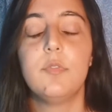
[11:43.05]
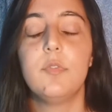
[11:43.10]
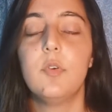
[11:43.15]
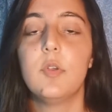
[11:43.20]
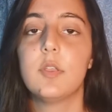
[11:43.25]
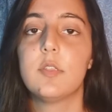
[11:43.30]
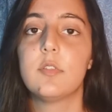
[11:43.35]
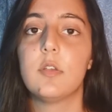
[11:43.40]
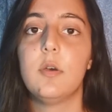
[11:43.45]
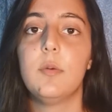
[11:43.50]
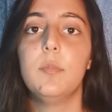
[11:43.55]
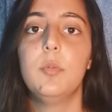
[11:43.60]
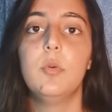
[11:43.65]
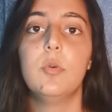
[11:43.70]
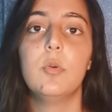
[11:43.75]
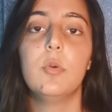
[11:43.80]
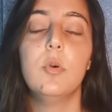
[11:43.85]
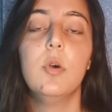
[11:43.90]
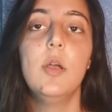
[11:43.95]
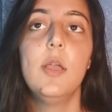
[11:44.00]
For
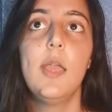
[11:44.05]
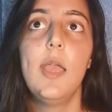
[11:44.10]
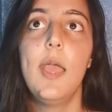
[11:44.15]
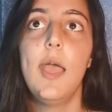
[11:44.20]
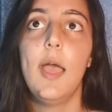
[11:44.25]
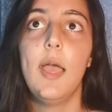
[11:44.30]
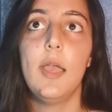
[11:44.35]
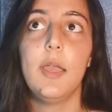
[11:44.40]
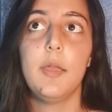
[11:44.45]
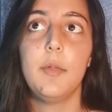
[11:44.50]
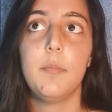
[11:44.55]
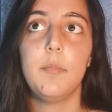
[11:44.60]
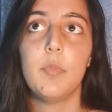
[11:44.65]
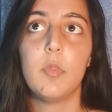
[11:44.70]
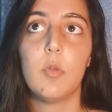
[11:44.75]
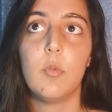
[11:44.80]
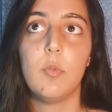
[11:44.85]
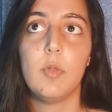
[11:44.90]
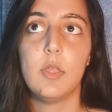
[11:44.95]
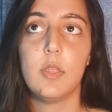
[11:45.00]
example,
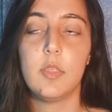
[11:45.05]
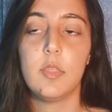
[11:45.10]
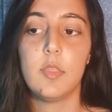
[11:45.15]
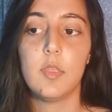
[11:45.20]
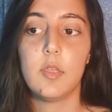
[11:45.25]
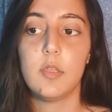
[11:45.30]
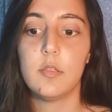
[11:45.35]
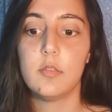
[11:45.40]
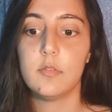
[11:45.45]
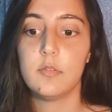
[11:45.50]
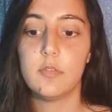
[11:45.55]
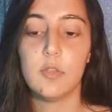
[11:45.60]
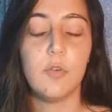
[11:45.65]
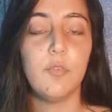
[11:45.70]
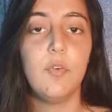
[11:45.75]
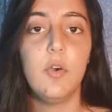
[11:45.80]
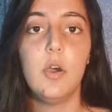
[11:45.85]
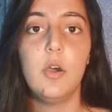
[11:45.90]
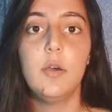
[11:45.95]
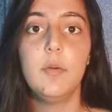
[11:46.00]
with
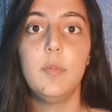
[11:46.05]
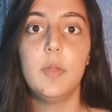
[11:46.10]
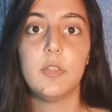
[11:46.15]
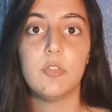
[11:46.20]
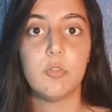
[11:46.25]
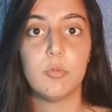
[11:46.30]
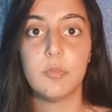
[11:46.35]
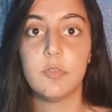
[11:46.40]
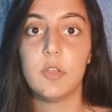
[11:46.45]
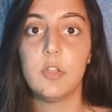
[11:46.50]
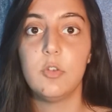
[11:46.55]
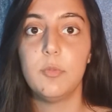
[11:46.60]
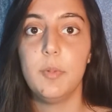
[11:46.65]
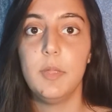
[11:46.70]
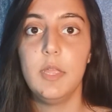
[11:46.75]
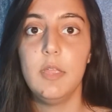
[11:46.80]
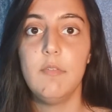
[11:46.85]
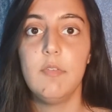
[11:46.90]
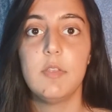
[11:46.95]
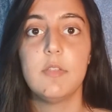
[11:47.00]
self-harm and suicidal
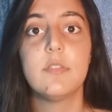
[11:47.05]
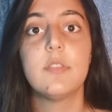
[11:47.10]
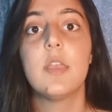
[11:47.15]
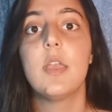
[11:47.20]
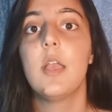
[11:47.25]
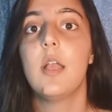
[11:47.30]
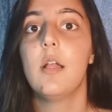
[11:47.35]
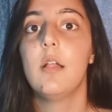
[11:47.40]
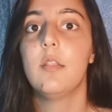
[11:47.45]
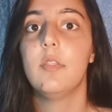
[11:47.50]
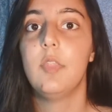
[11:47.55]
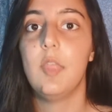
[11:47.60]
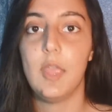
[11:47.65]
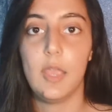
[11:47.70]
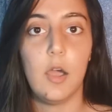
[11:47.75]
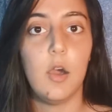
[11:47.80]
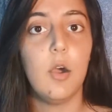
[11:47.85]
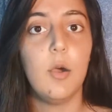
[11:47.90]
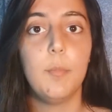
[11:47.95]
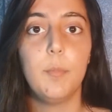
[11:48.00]
behaviours,
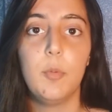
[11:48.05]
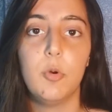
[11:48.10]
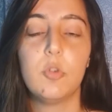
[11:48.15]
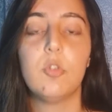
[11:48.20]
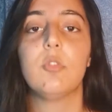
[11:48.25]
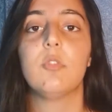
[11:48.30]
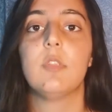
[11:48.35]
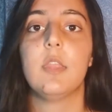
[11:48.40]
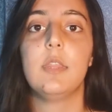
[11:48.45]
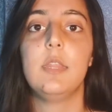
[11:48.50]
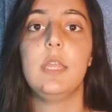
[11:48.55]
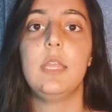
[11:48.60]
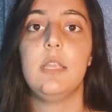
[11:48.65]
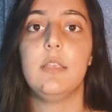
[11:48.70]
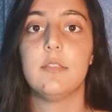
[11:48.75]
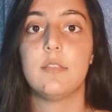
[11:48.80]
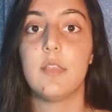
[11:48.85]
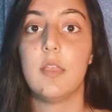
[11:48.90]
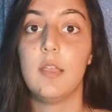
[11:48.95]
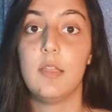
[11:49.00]
there are models and there
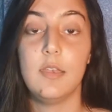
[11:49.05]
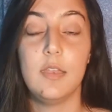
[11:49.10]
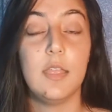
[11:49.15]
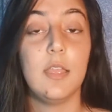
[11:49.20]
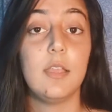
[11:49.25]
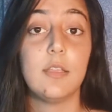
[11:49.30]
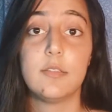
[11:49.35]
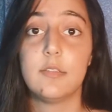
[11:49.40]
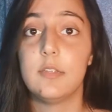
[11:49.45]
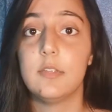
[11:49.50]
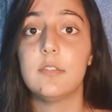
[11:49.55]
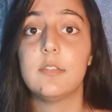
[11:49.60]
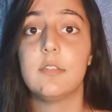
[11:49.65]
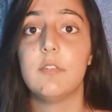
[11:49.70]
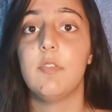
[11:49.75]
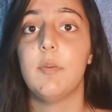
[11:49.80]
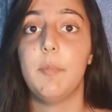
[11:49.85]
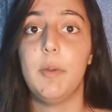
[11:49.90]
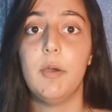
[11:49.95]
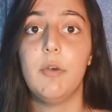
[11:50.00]
is an
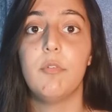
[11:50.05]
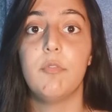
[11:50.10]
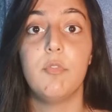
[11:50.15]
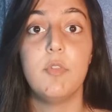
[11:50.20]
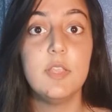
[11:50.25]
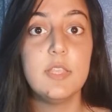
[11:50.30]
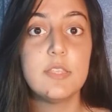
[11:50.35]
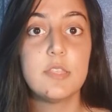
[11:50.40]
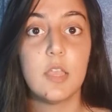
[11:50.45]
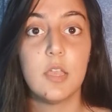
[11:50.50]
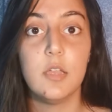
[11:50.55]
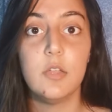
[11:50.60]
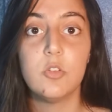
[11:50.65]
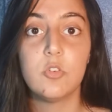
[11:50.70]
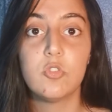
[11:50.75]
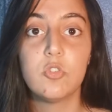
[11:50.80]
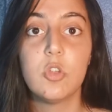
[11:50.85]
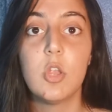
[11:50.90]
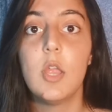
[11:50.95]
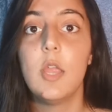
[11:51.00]
extensive amount of
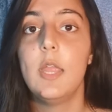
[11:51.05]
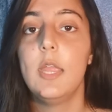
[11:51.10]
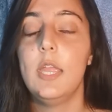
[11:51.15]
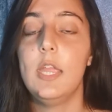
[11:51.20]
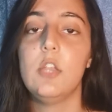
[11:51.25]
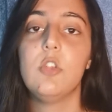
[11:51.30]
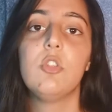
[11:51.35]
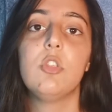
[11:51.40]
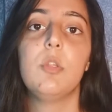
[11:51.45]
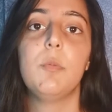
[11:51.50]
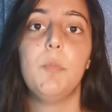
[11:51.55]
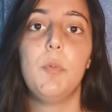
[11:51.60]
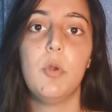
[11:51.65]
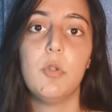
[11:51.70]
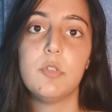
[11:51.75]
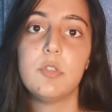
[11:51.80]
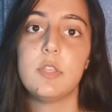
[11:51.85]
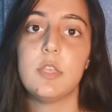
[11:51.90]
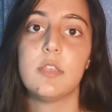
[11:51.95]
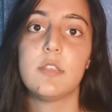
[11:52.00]
research into the
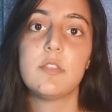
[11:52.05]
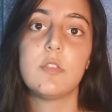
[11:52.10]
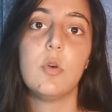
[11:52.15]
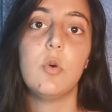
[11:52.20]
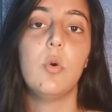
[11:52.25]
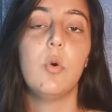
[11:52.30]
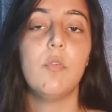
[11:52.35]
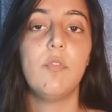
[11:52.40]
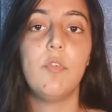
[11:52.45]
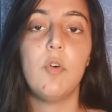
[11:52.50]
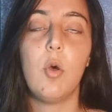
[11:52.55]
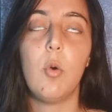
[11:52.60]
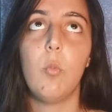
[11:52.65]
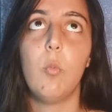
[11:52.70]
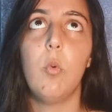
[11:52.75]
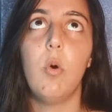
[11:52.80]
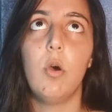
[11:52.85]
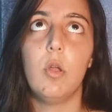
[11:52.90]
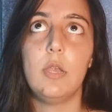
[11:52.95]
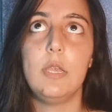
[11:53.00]
process of
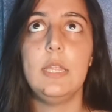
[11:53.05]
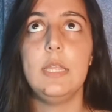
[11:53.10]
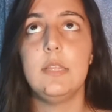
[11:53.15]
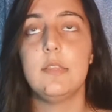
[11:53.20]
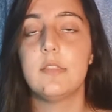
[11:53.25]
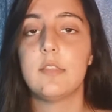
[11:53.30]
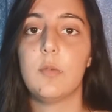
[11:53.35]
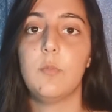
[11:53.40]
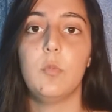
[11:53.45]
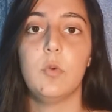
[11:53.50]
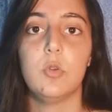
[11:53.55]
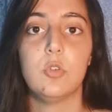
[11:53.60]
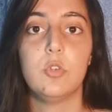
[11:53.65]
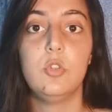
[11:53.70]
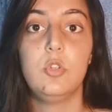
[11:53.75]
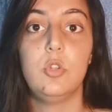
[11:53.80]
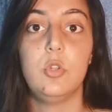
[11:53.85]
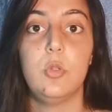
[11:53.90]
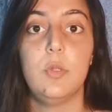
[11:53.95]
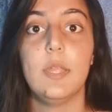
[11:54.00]
what leads someone
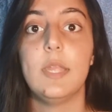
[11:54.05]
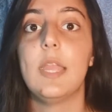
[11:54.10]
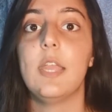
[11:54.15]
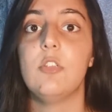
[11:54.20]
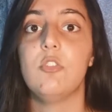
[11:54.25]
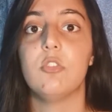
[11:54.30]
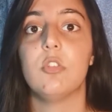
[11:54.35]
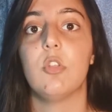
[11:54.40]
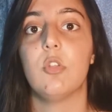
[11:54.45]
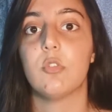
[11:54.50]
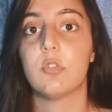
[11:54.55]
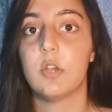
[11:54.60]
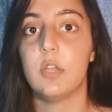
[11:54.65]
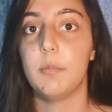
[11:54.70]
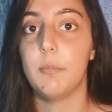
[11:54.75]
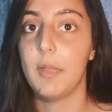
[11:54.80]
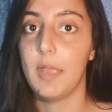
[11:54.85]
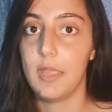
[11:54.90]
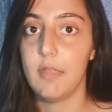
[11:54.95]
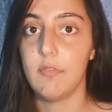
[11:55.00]
to engage in those
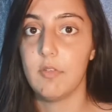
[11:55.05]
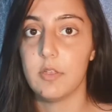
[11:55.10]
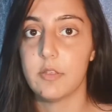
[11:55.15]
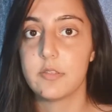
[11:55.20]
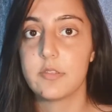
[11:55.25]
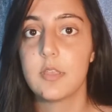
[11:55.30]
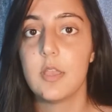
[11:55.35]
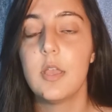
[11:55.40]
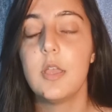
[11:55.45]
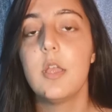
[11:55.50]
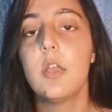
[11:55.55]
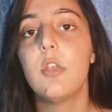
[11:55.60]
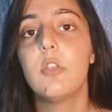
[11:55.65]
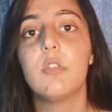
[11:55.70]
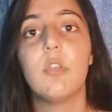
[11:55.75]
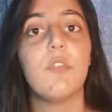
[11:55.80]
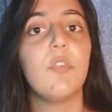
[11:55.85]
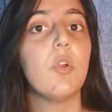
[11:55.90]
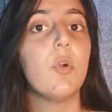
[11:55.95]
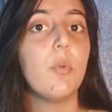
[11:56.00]
kind of behaviours.
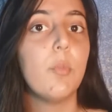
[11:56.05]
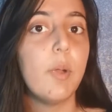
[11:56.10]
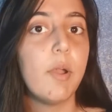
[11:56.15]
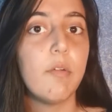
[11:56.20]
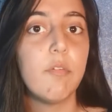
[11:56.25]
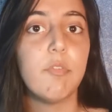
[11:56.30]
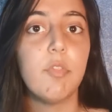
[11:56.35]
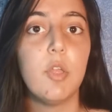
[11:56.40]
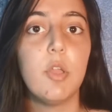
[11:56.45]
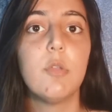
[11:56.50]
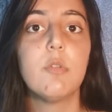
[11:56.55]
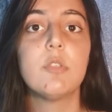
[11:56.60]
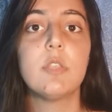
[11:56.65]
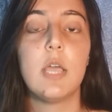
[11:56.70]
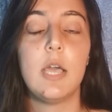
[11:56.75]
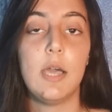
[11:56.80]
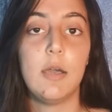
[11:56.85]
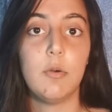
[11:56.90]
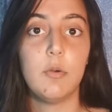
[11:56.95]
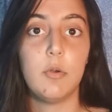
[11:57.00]
So if you're aware of those,
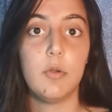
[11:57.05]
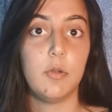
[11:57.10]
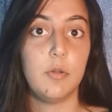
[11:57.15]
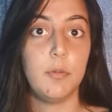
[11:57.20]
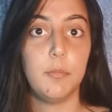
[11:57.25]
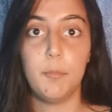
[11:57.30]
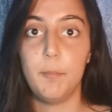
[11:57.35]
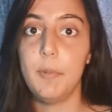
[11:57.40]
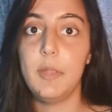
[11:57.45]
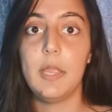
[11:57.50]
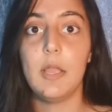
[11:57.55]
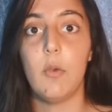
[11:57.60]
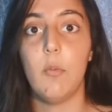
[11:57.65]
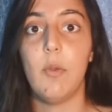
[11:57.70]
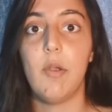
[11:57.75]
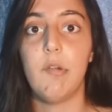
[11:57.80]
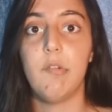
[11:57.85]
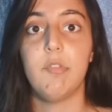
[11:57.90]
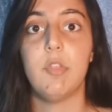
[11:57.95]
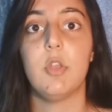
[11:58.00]
how being
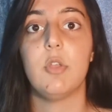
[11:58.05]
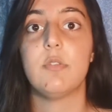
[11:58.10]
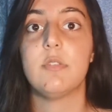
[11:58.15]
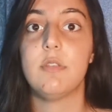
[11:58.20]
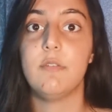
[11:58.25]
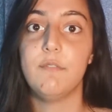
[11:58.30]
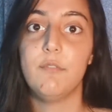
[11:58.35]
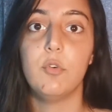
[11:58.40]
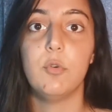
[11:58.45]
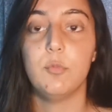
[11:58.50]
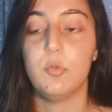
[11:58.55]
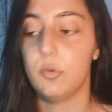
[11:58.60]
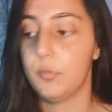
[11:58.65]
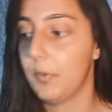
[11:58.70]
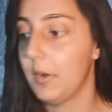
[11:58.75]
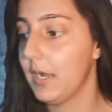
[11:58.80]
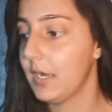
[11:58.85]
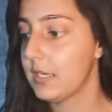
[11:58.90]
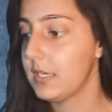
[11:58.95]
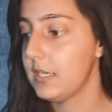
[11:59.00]
aware of those informed your
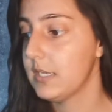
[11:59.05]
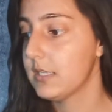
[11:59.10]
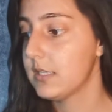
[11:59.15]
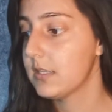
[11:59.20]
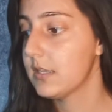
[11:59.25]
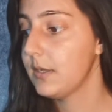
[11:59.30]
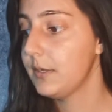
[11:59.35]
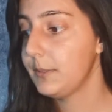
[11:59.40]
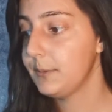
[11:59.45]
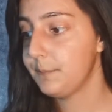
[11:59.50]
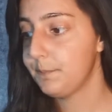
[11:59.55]
practice.